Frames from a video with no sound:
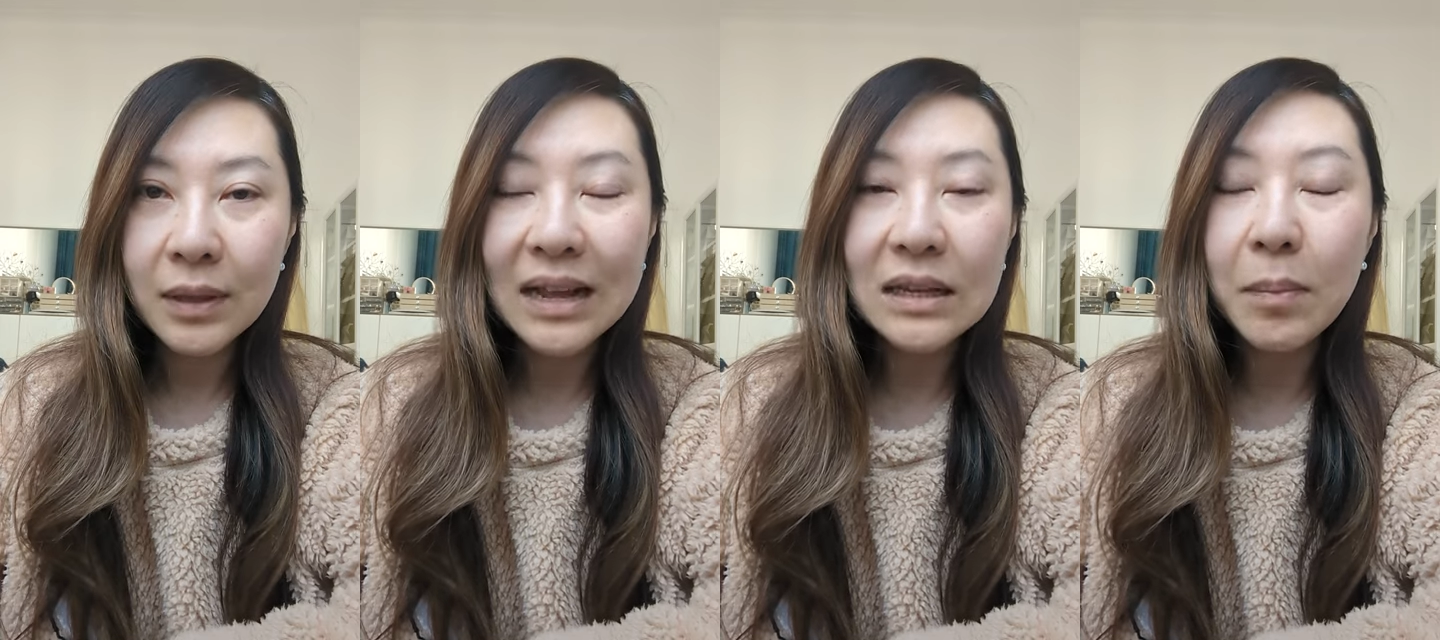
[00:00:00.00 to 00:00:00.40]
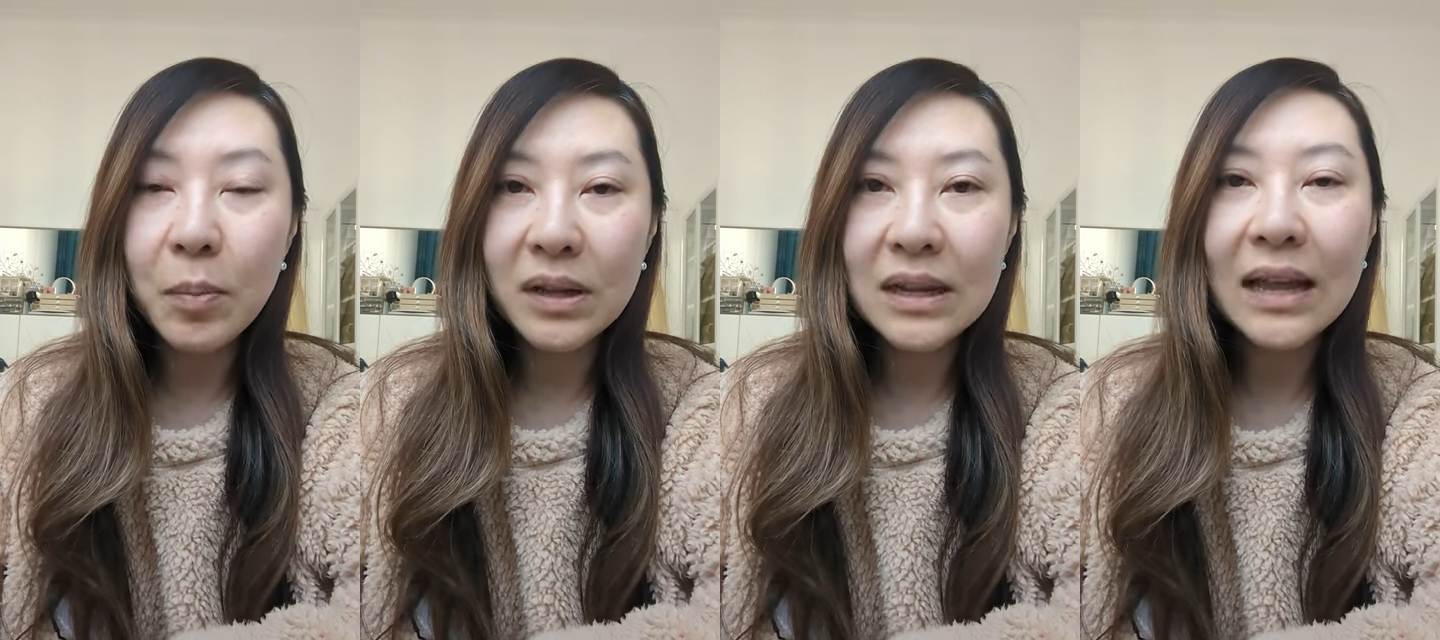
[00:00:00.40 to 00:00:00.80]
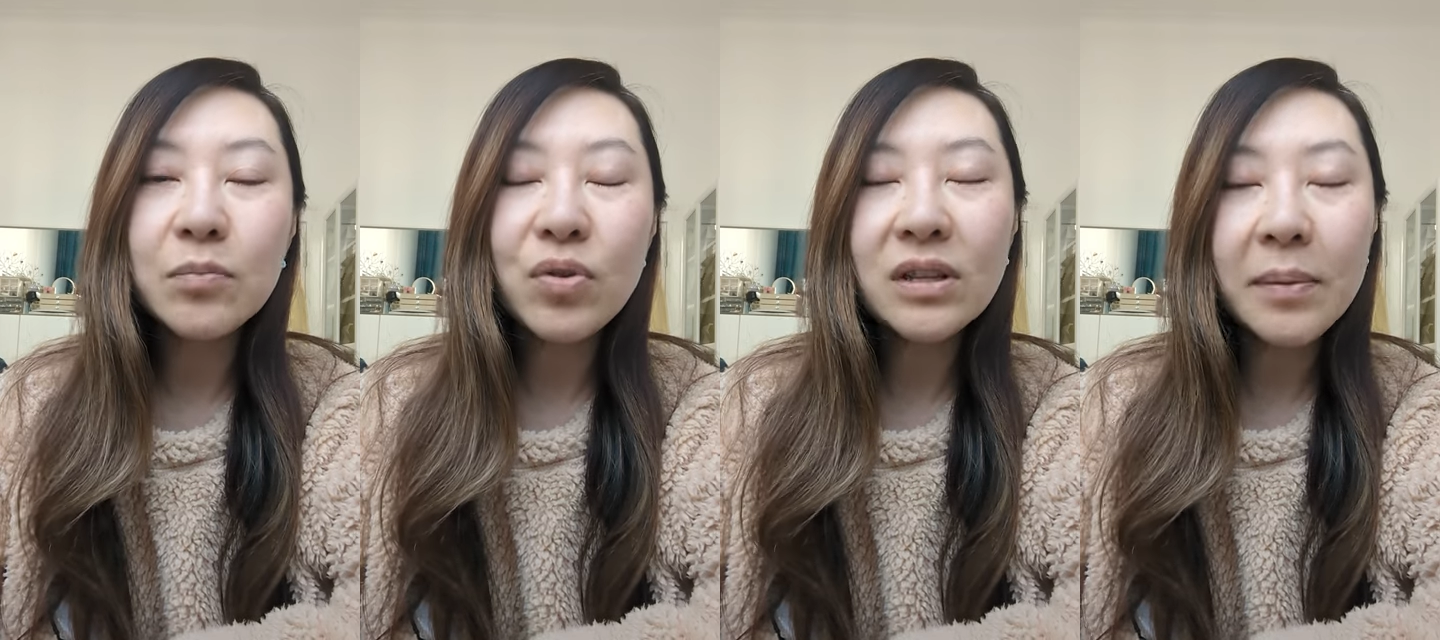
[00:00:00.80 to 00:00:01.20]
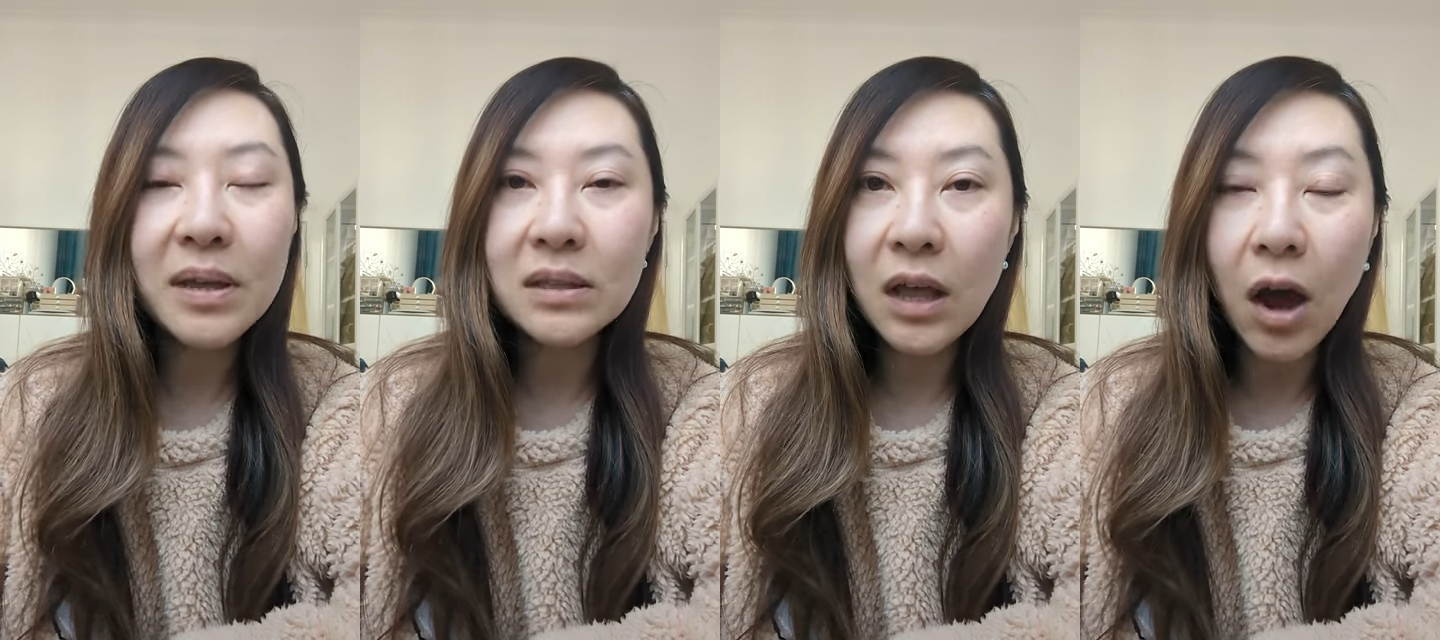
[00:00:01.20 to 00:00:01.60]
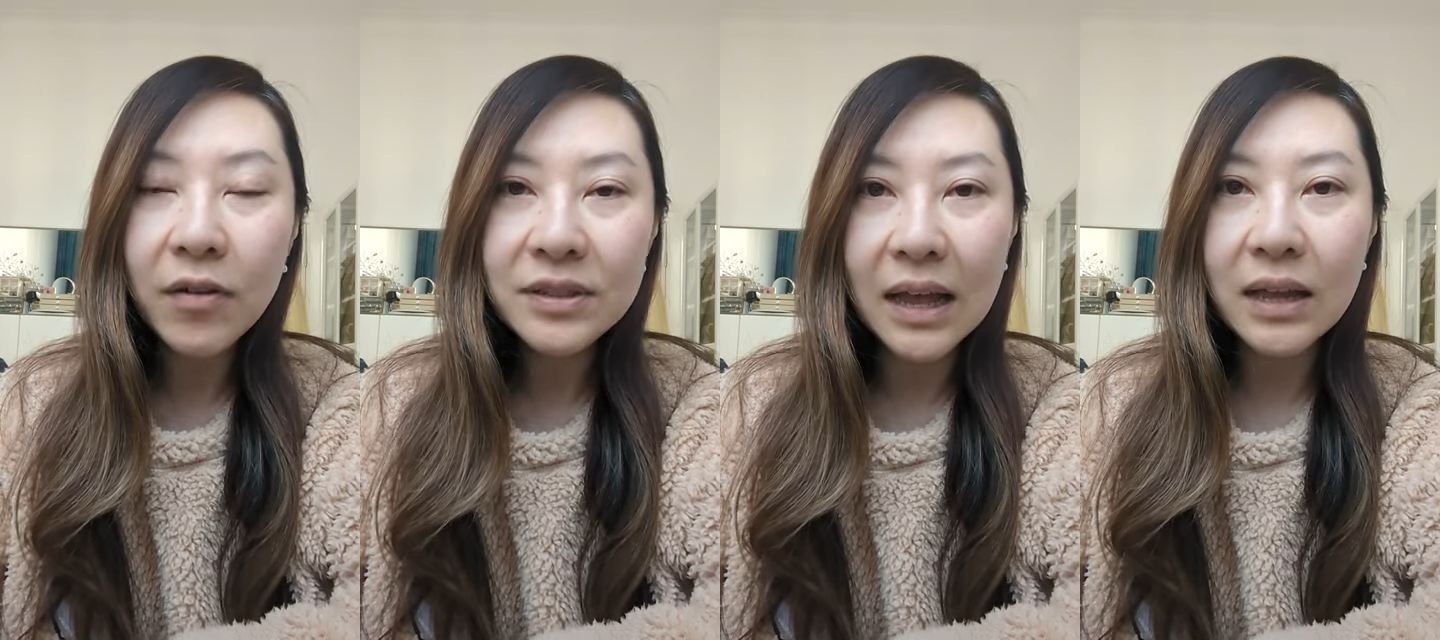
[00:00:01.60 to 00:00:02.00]
at that moment and brendan
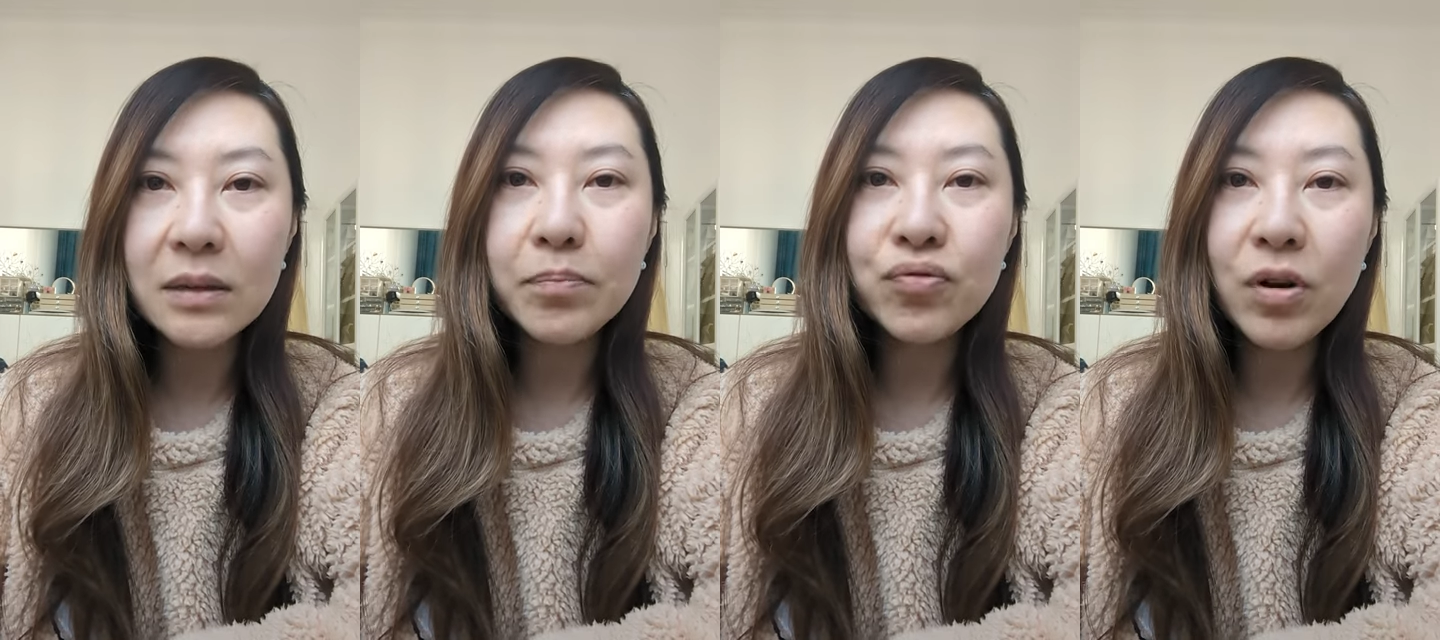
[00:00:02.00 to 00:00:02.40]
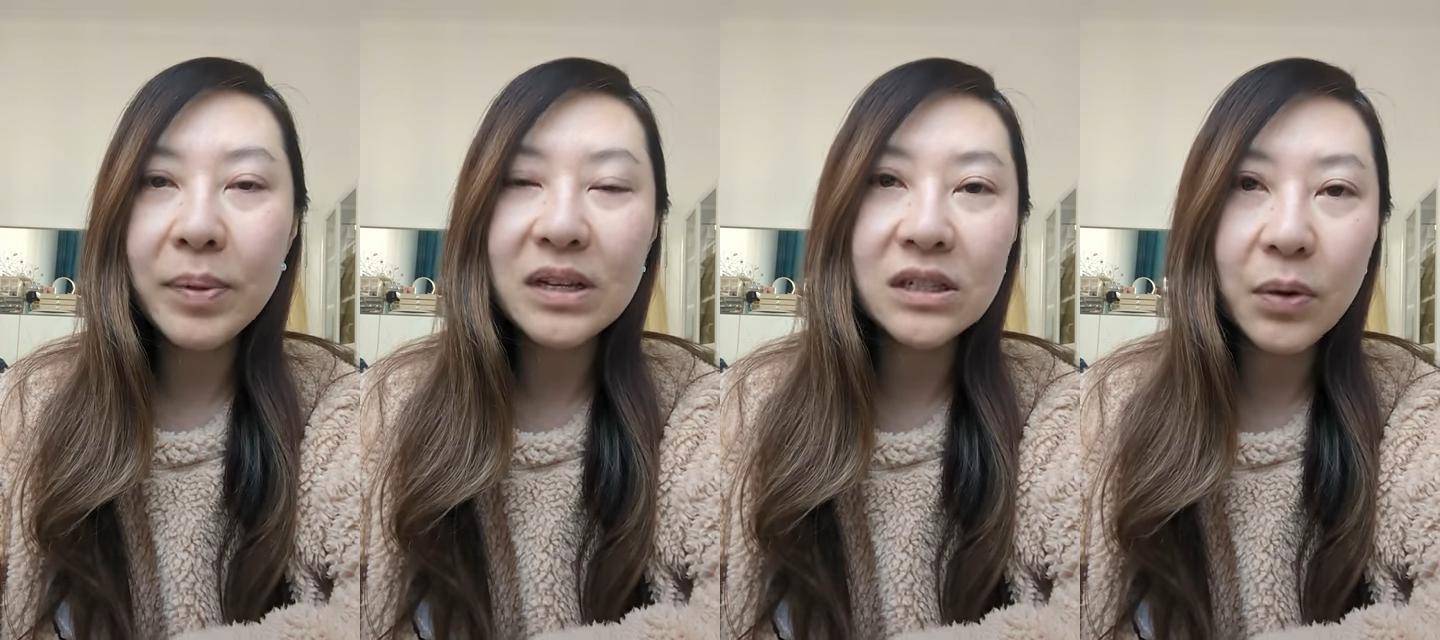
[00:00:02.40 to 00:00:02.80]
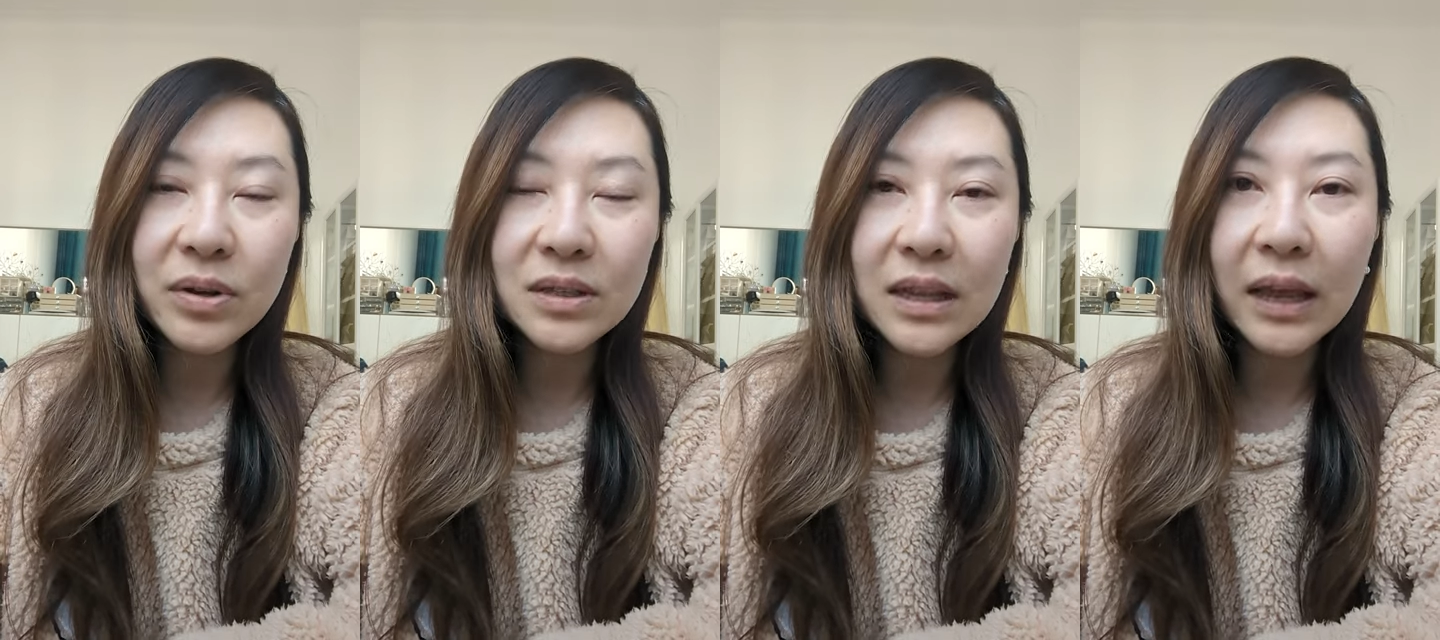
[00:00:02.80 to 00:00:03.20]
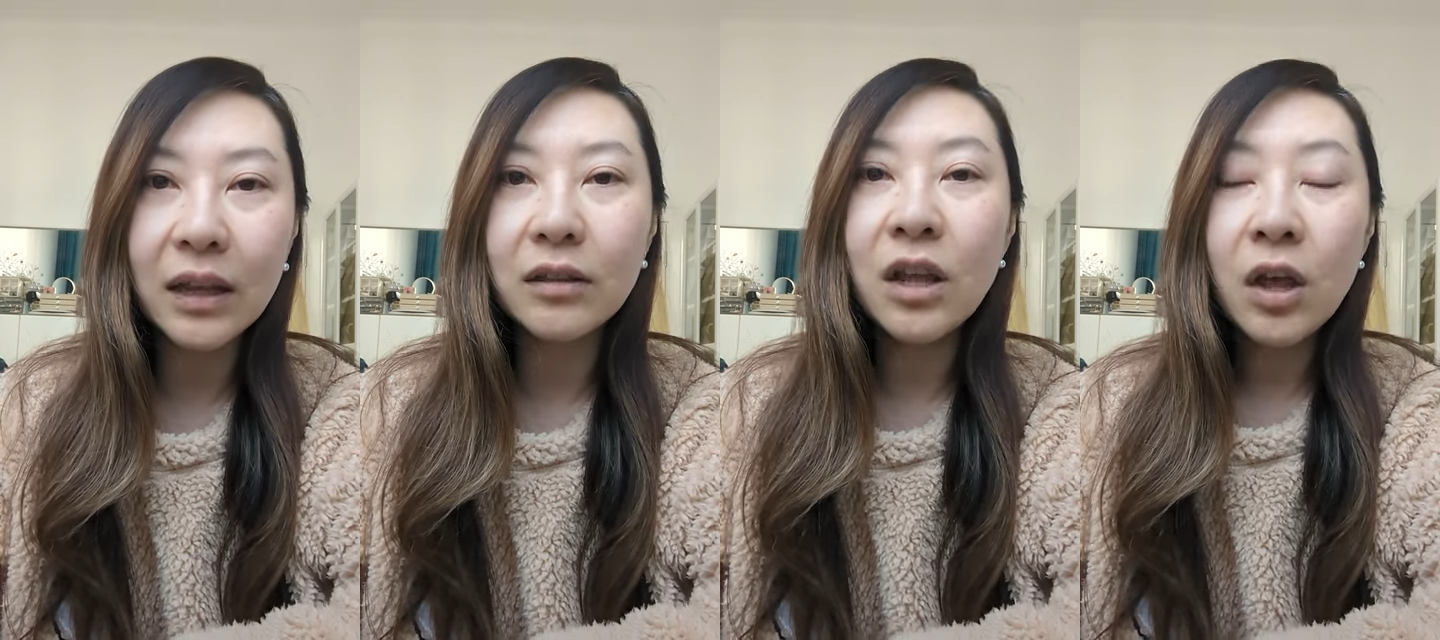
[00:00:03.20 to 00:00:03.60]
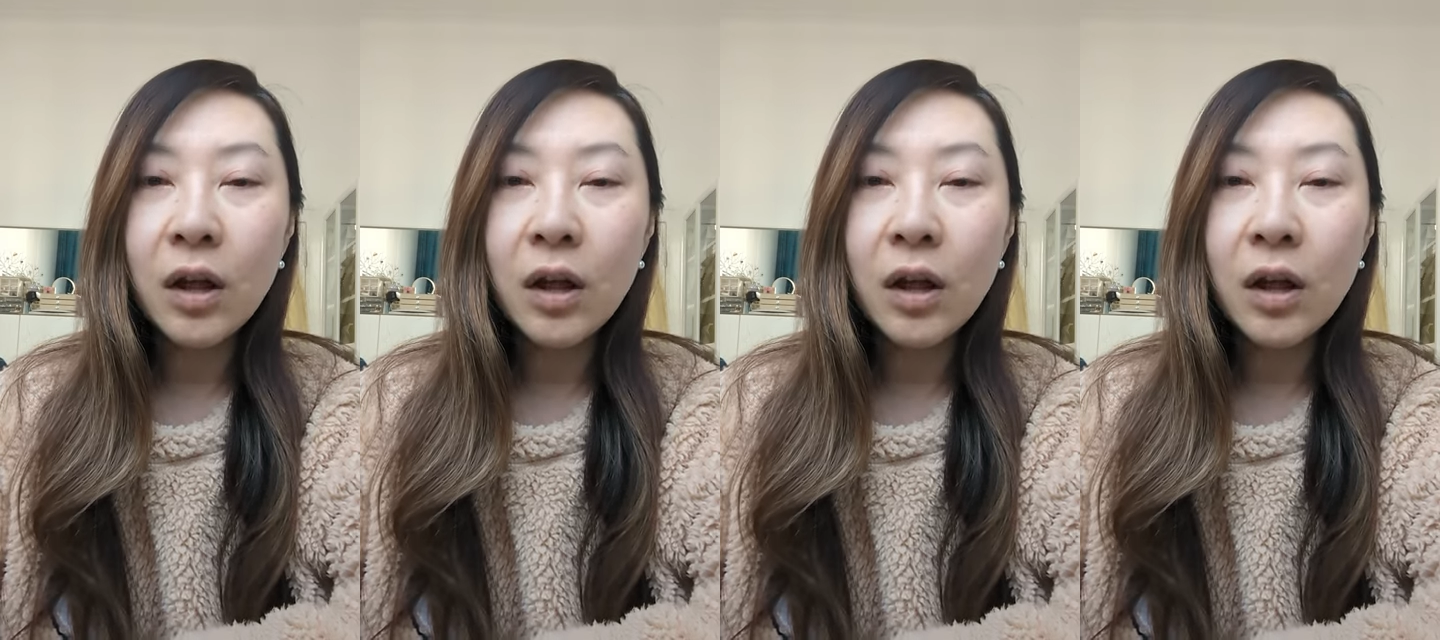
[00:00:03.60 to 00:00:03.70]
himself said probably she was saying